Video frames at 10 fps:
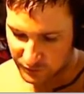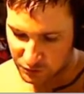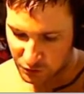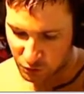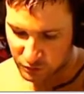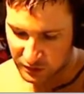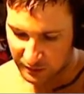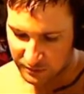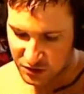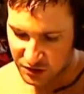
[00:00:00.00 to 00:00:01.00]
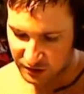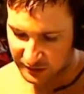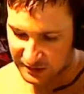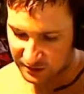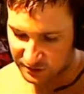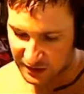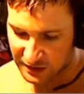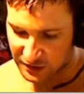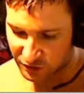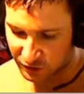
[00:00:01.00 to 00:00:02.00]
no damage dealing skills
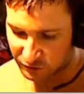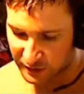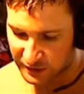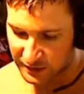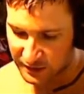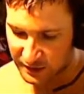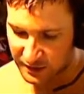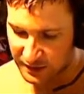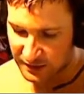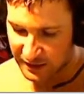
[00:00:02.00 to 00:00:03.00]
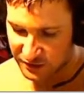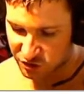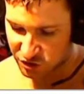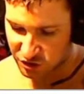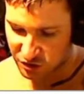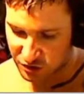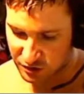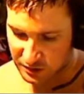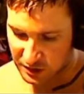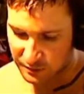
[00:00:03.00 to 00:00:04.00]
in here already. He has
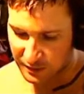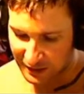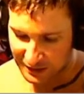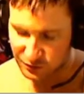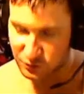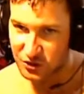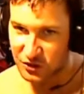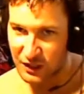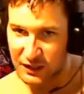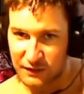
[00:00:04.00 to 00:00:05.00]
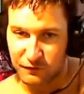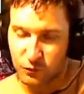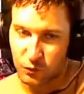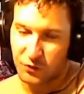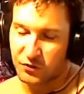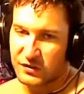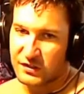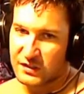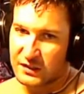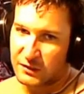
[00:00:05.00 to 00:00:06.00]
Team Haste, which is kind of
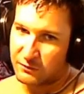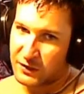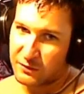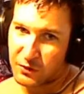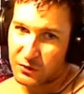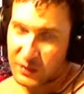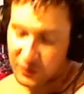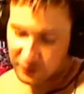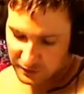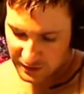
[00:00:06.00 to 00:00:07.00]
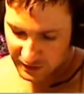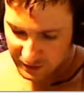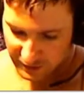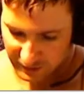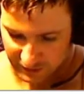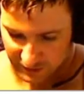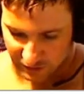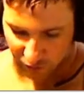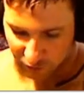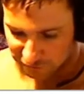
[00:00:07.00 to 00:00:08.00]
worthless in the arena mode here. He's
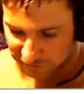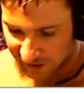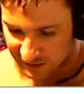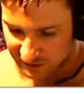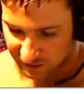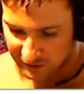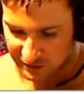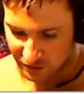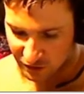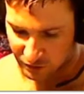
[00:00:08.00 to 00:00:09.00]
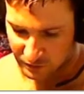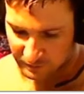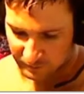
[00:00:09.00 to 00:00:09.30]
already fast on his own.